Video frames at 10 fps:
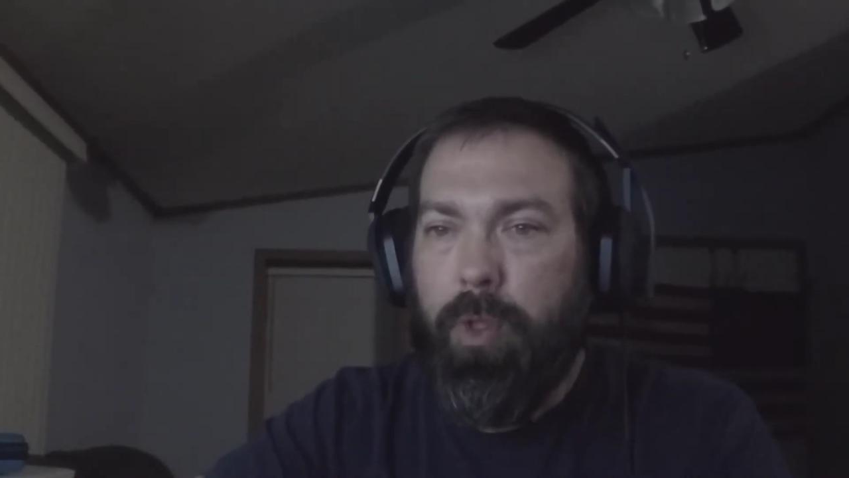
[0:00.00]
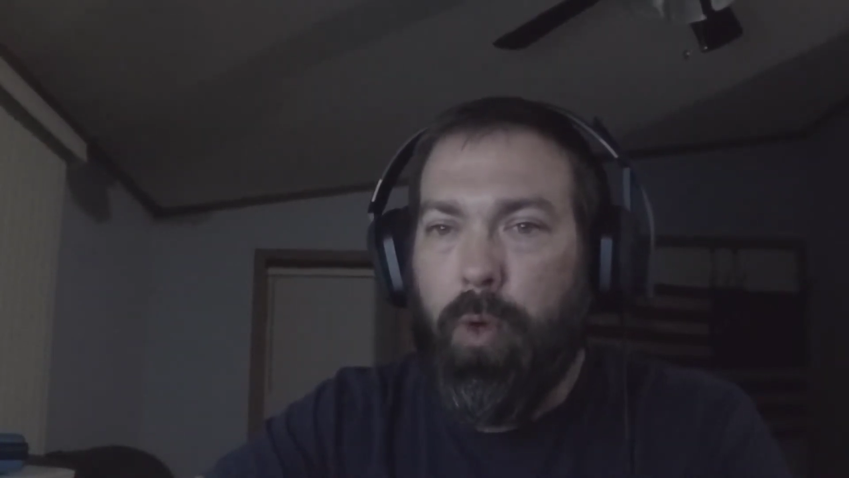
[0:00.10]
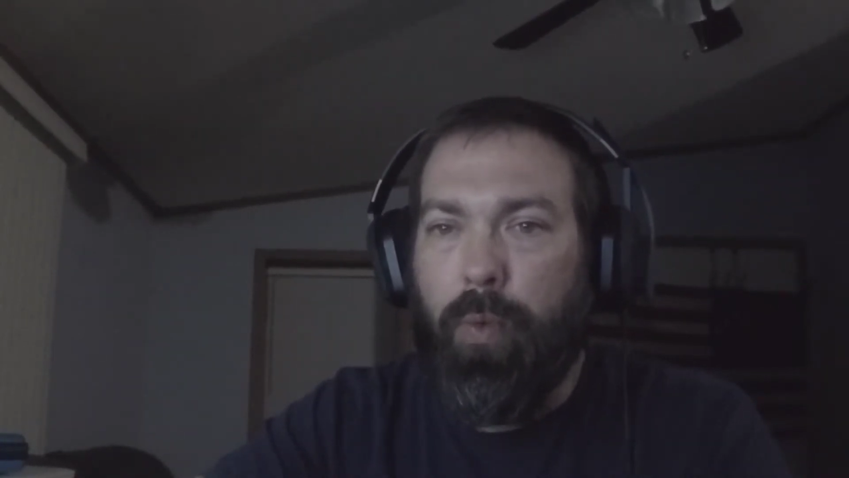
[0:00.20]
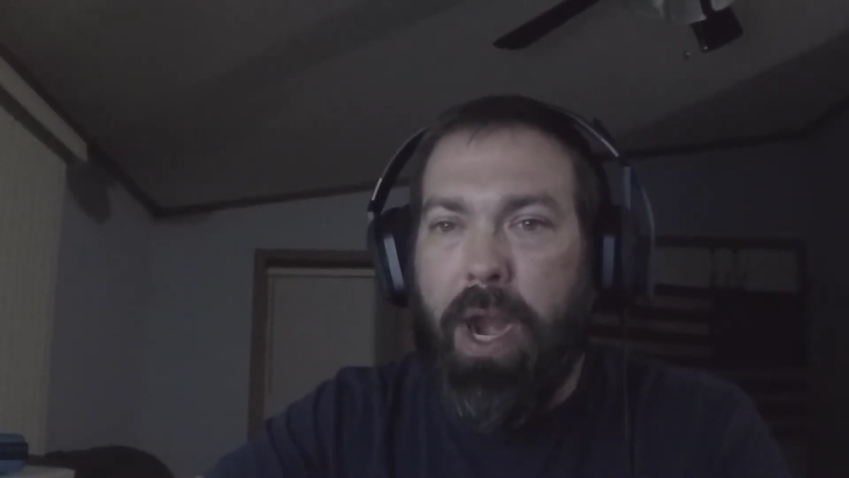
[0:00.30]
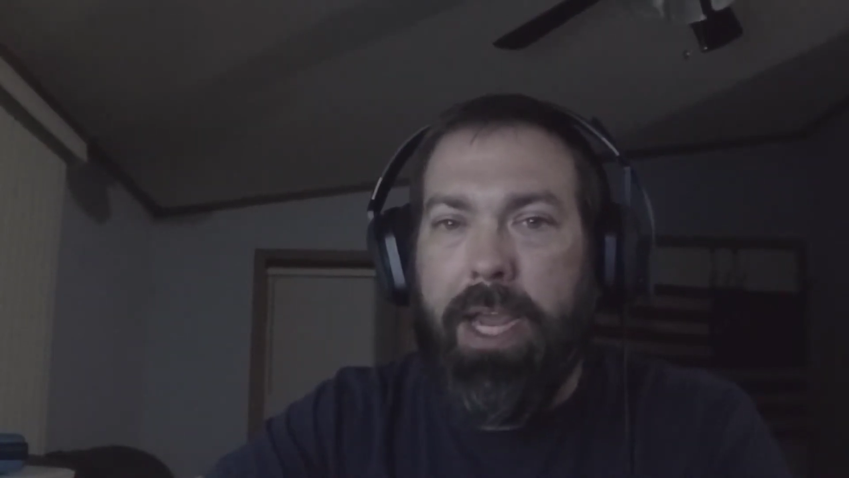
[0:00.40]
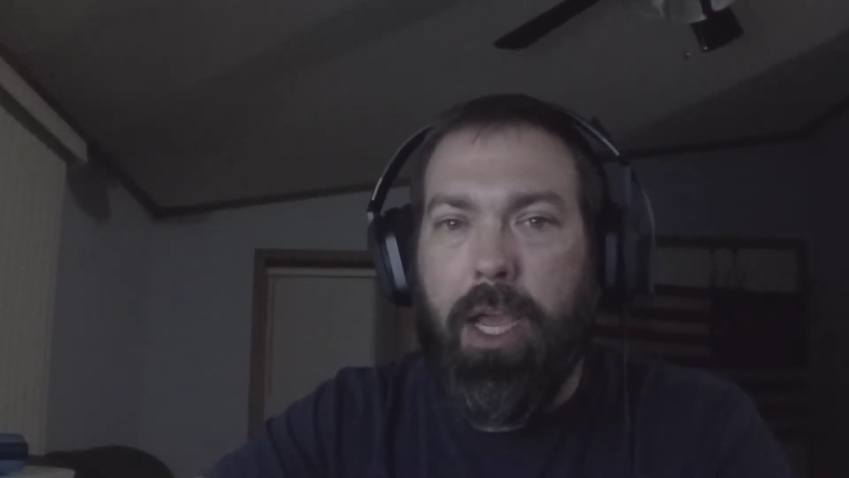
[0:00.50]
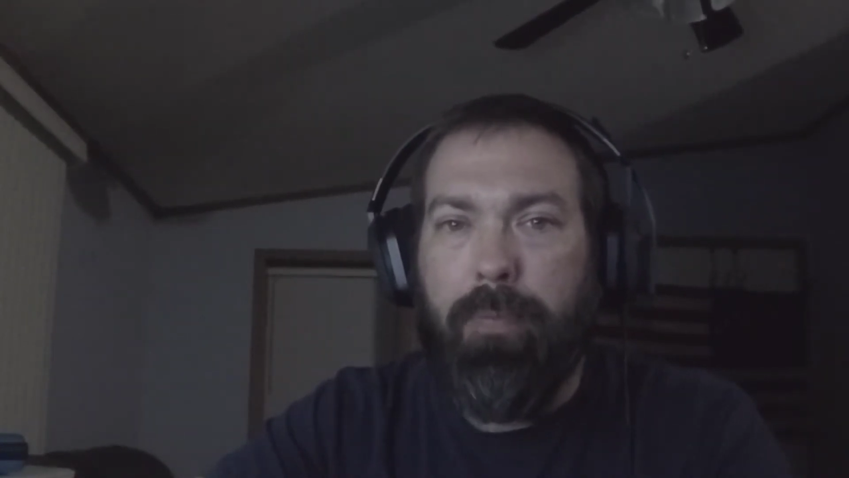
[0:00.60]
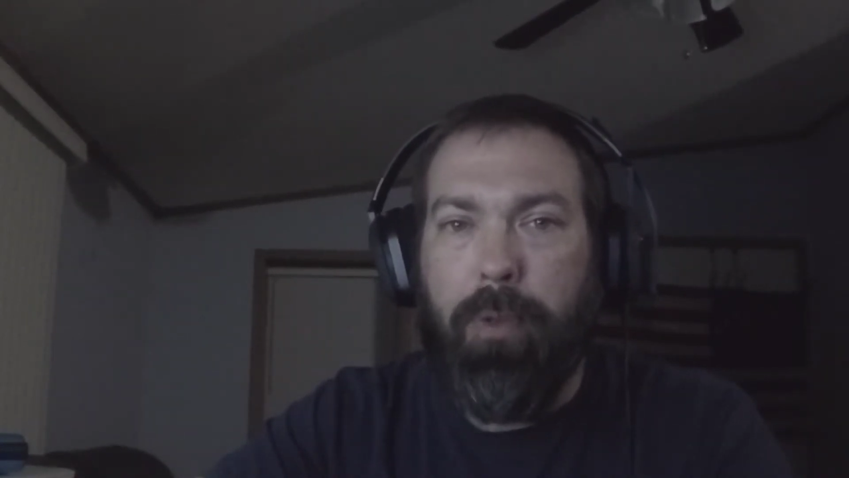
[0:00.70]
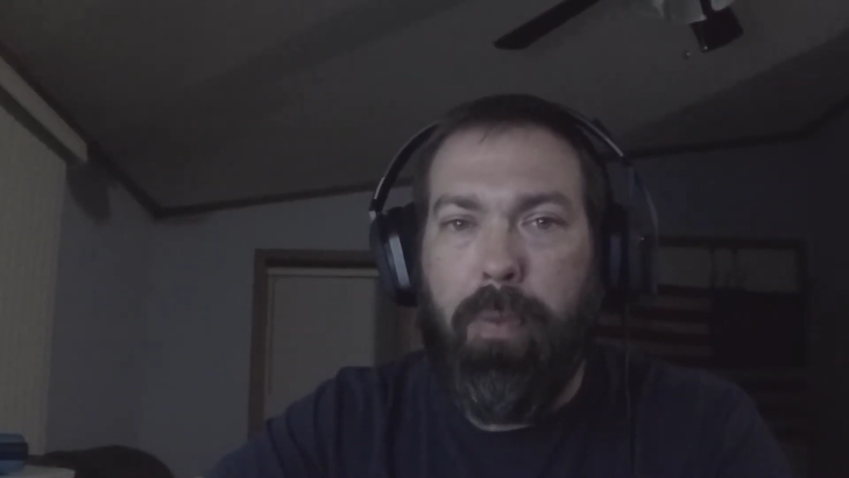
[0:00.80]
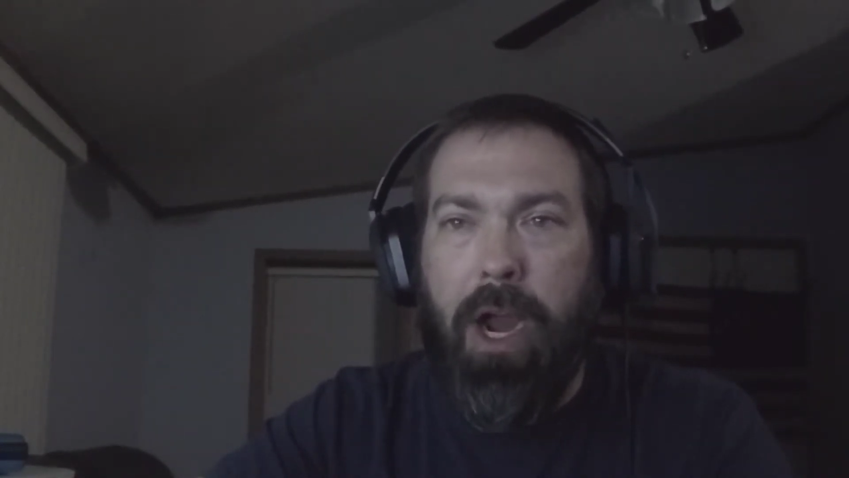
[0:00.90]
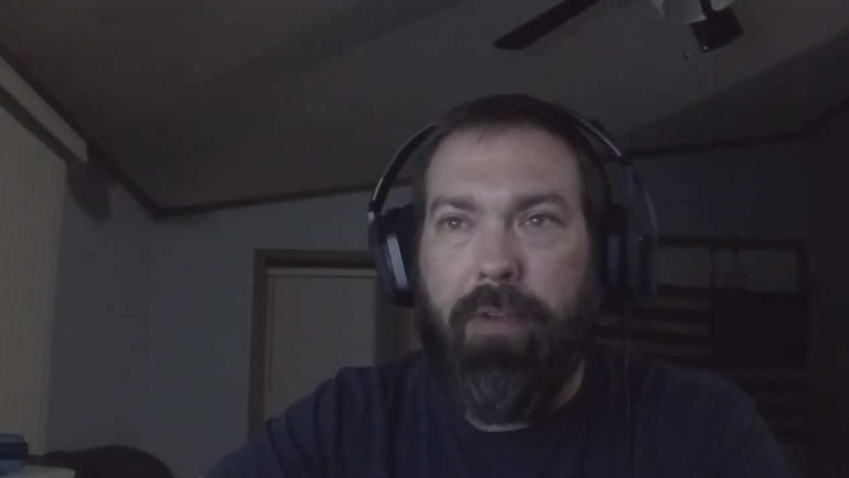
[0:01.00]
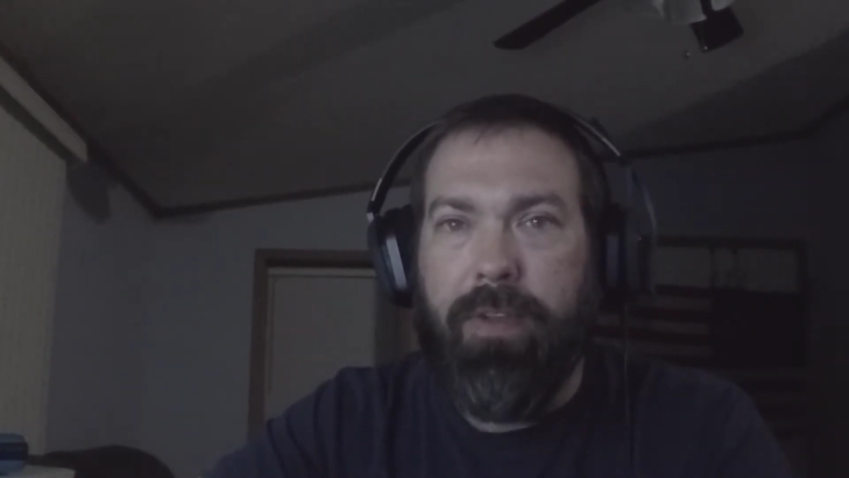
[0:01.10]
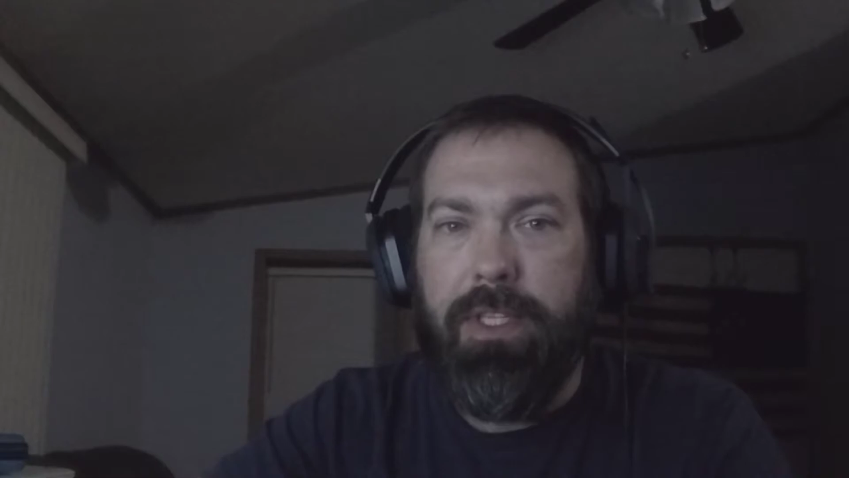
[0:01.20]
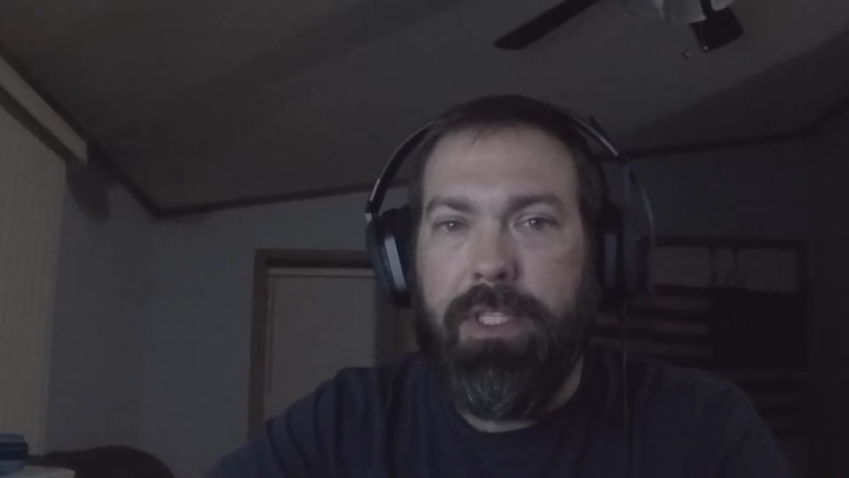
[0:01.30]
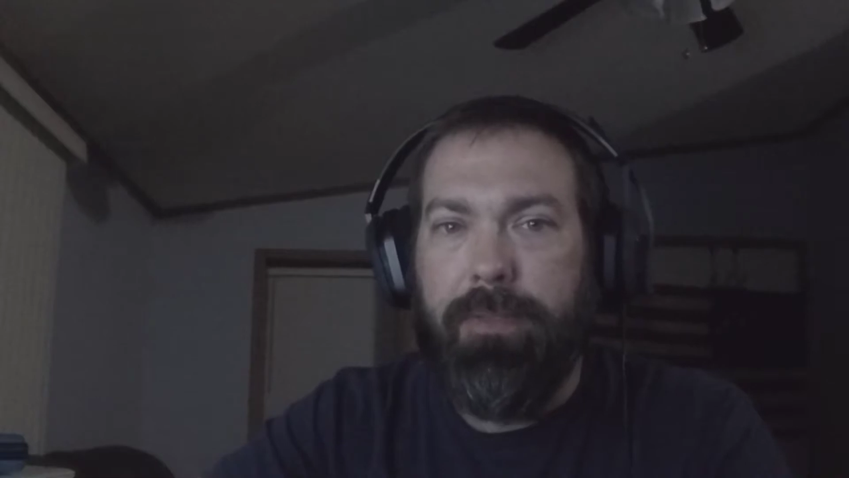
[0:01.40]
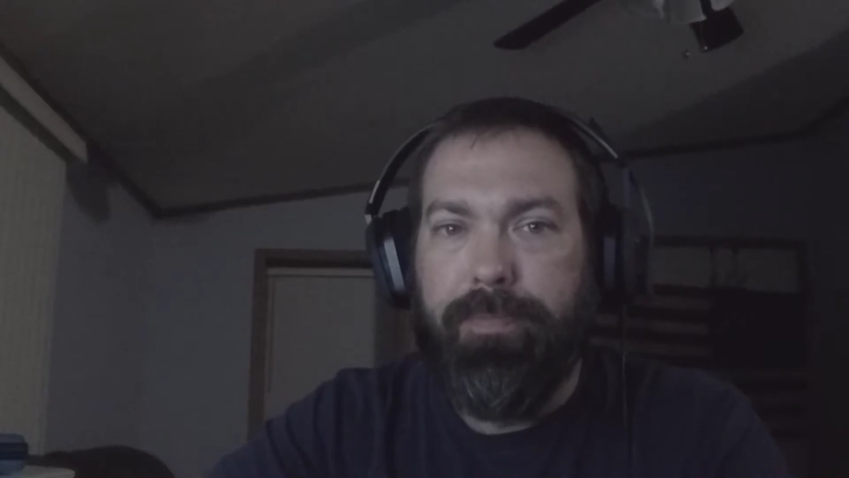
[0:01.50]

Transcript: rack up the profits